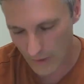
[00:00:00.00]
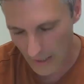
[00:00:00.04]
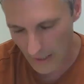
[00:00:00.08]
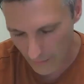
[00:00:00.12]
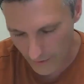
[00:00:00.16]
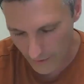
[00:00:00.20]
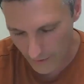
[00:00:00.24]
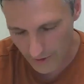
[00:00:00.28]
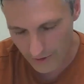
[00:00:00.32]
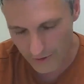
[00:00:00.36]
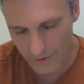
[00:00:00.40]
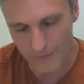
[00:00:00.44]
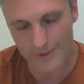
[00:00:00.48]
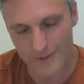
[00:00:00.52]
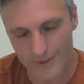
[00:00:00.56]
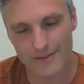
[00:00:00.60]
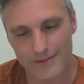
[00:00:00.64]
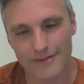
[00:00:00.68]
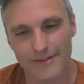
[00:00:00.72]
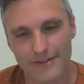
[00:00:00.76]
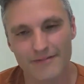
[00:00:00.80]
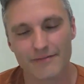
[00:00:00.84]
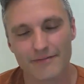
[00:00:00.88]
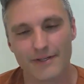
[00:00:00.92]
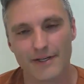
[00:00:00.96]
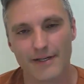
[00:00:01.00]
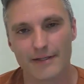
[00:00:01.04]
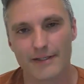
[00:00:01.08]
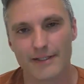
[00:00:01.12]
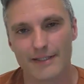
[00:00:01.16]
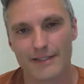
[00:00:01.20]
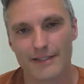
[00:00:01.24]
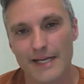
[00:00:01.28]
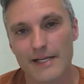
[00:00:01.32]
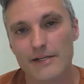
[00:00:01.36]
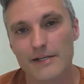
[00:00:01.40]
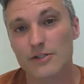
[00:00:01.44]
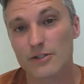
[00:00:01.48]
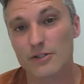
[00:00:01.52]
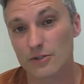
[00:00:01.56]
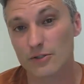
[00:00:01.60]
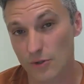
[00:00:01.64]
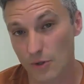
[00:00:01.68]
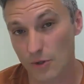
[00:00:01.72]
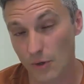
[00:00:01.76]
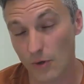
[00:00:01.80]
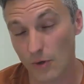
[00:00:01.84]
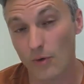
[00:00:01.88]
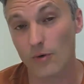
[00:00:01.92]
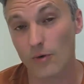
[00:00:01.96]
We just don't want to live there. It takes a
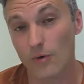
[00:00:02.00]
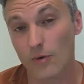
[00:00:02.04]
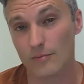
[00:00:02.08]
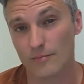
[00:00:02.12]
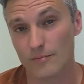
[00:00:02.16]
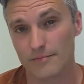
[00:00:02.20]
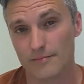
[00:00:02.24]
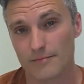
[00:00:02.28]
toll.